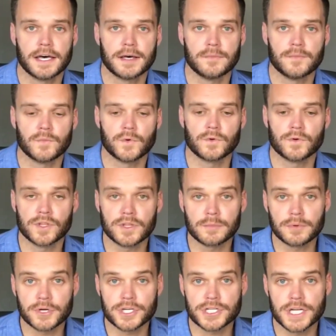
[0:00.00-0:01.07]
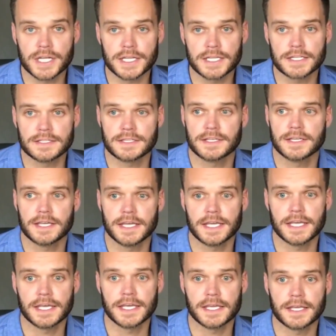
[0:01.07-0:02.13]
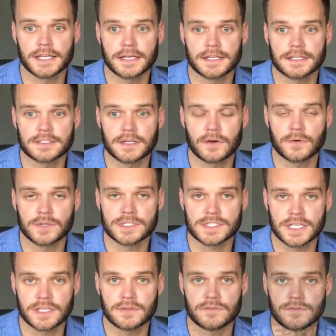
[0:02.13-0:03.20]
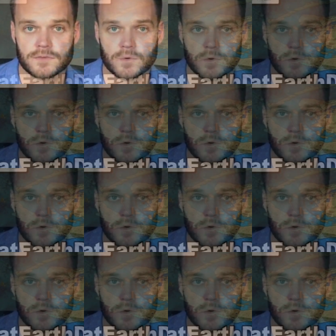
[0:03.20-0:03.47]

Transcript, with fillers: Um, we really appreciate it. And as always, thank